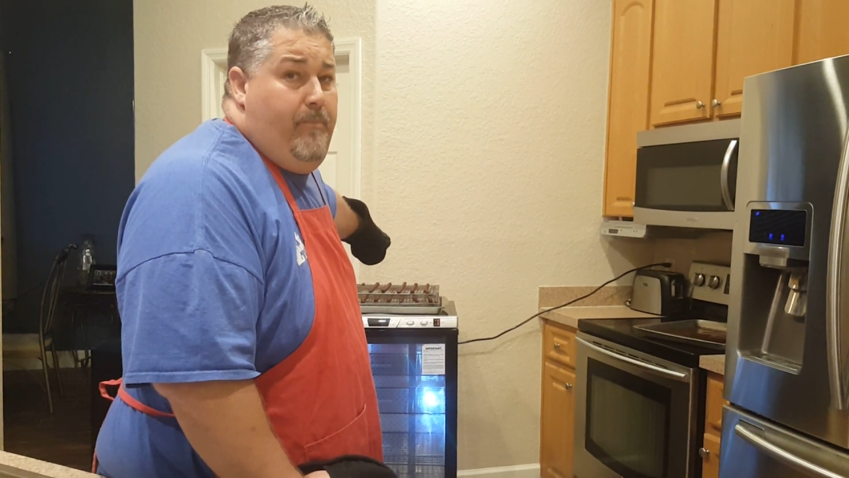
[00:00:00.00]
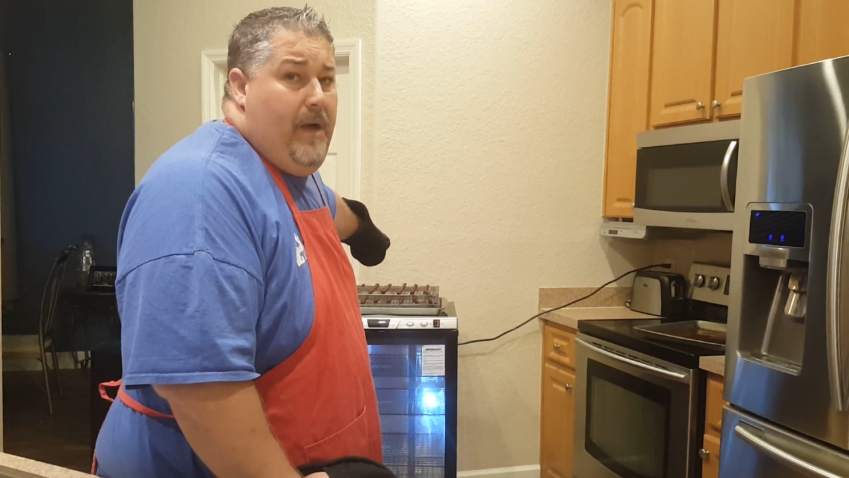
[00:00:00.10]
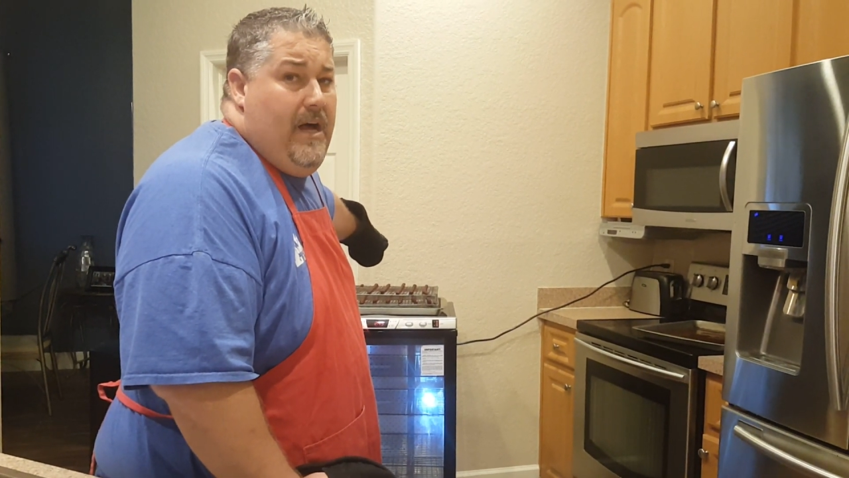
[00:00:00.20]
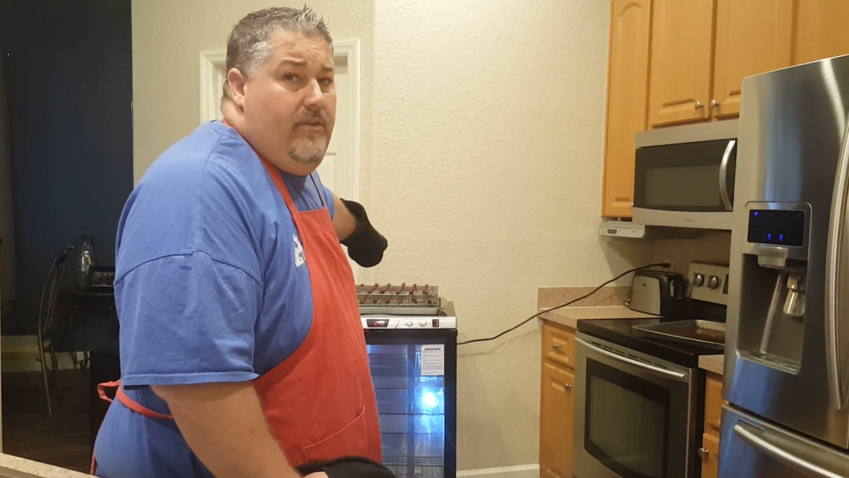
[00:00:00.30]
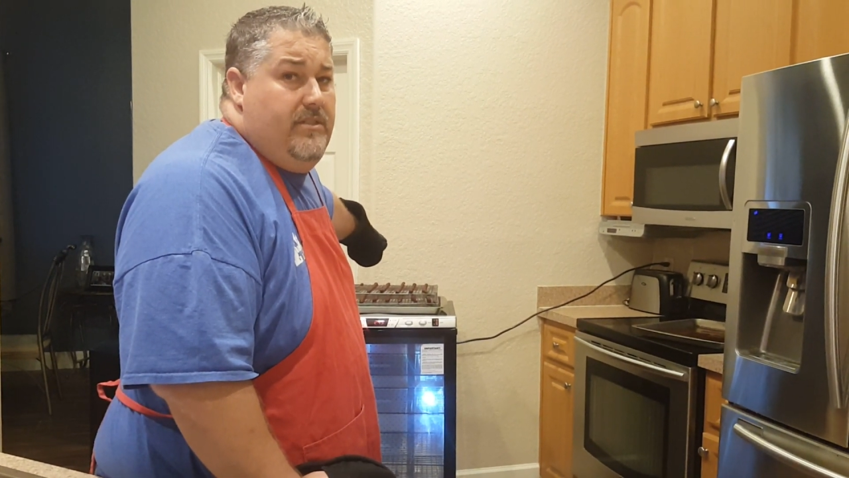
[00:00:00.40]

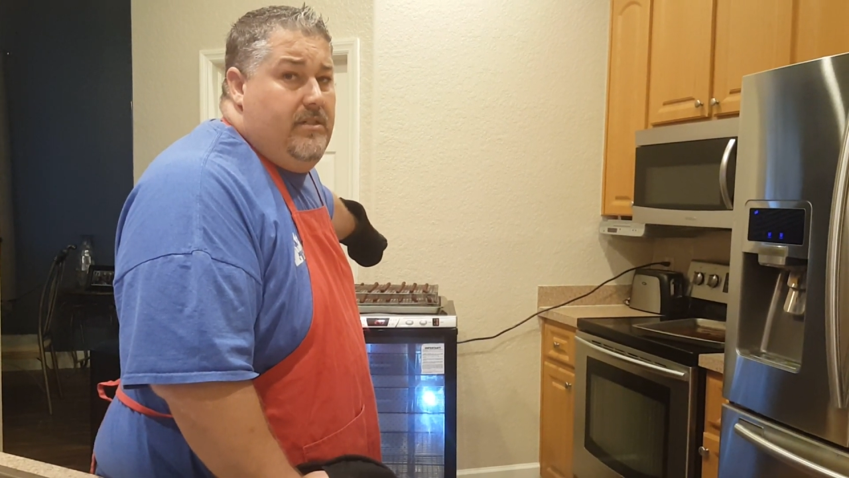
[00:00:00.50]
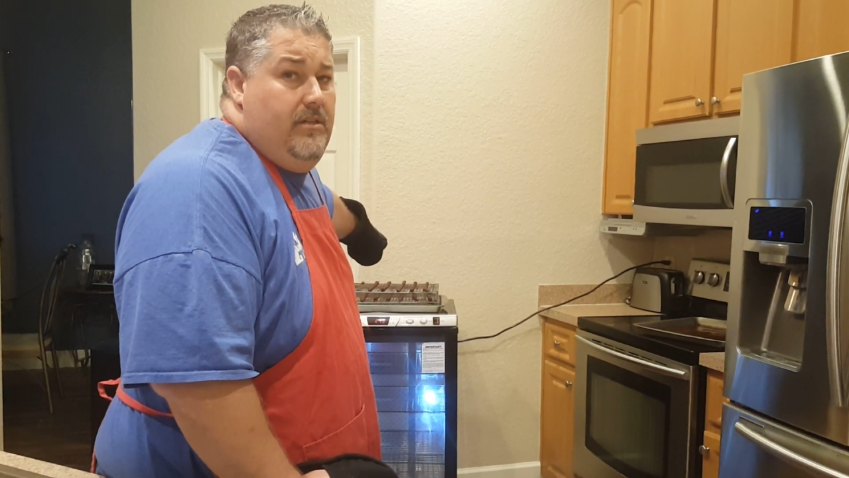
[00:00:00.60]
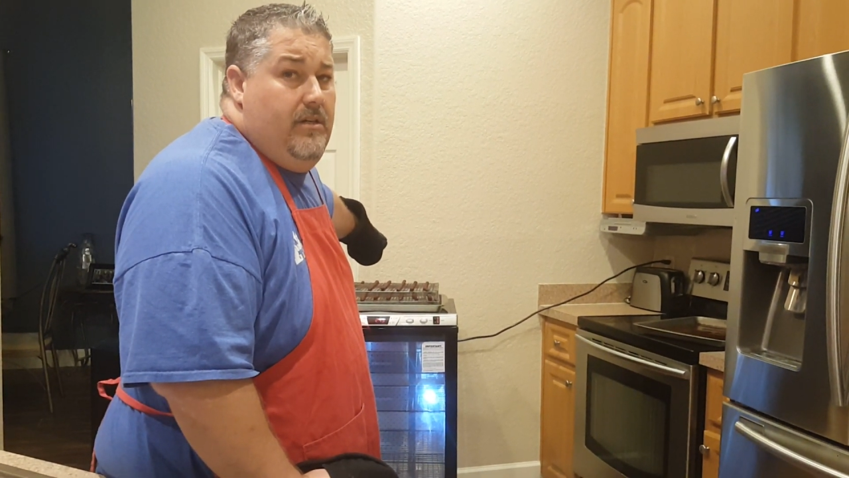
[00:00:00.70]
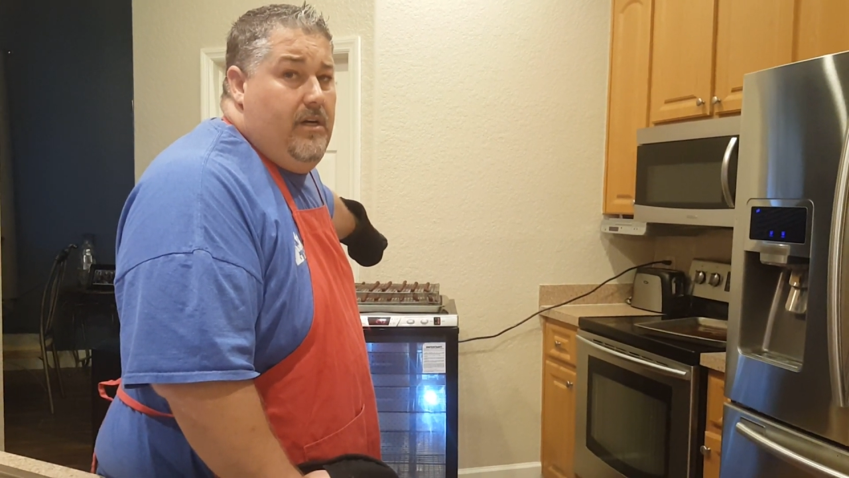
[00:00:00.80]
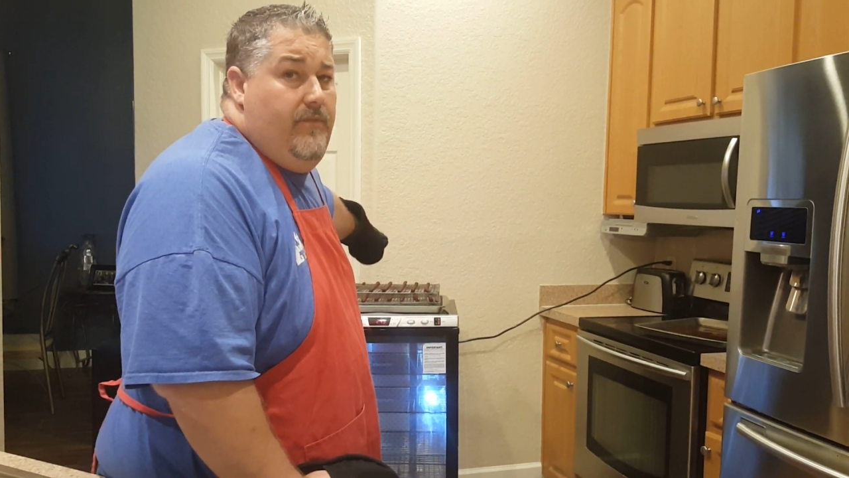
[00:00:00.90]
pounds
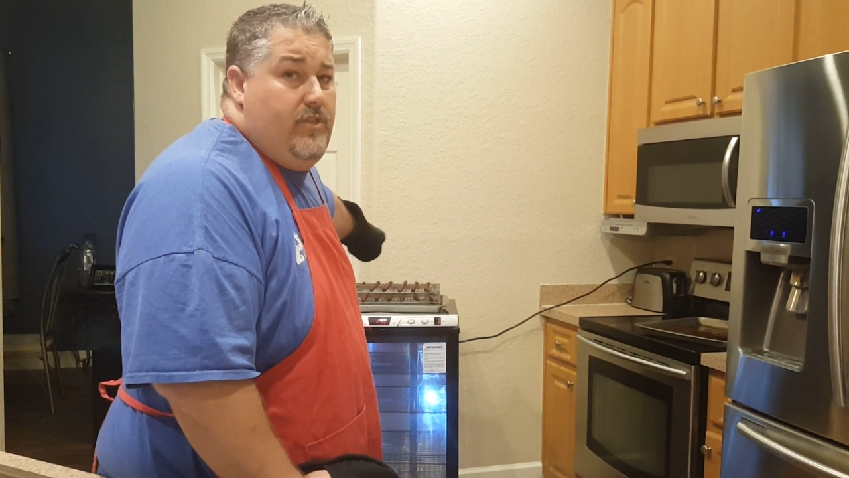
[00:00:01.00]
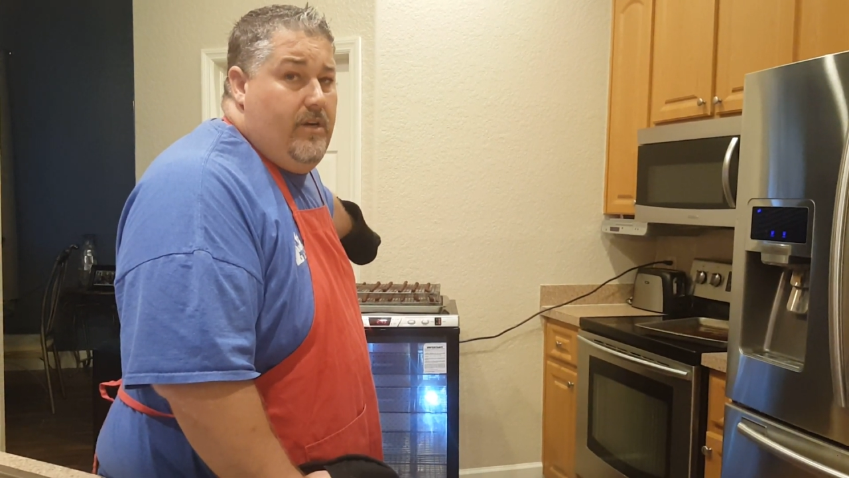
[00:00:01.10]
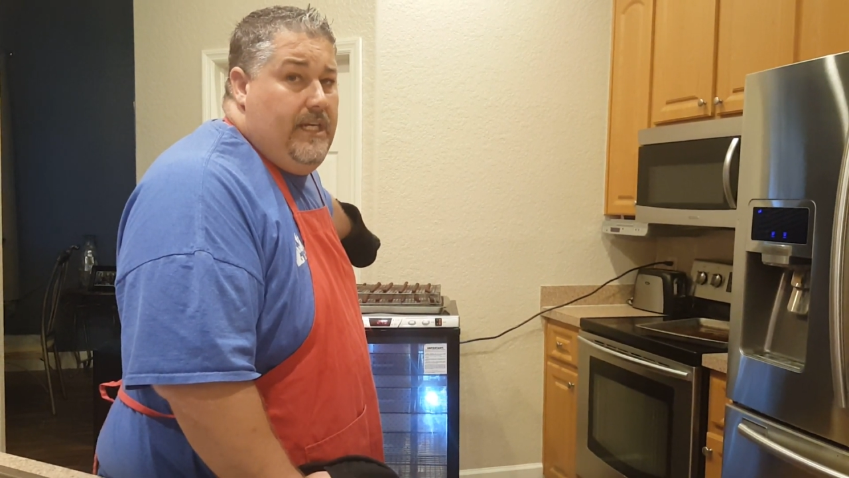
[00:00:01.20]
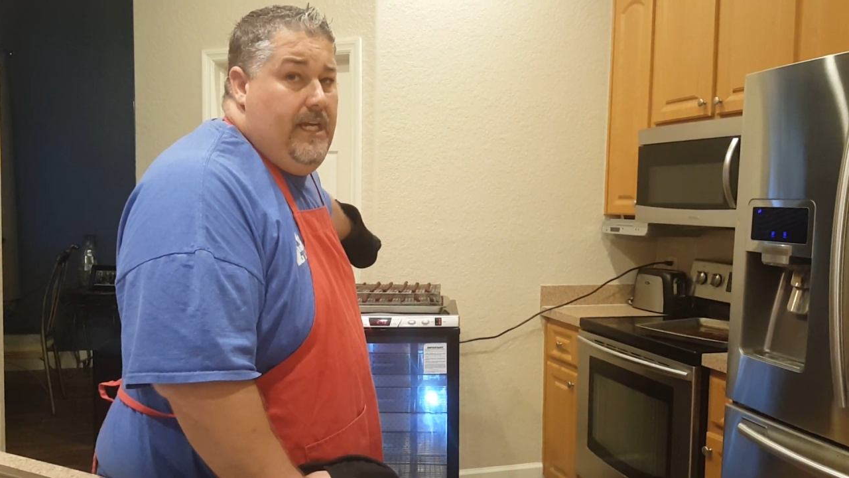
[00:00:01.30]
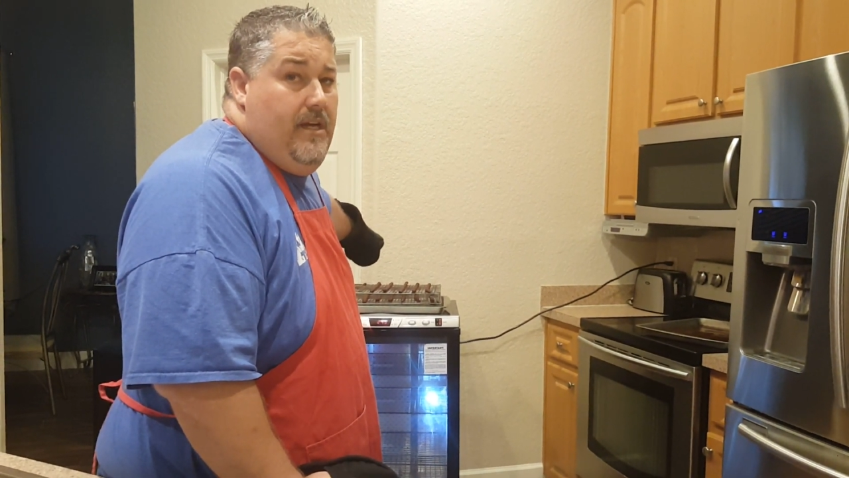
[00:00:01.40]
of
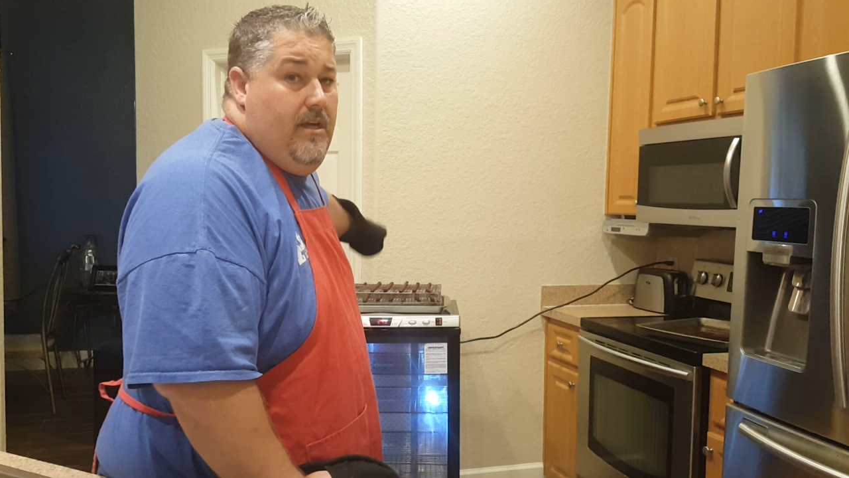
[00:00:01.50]
jerky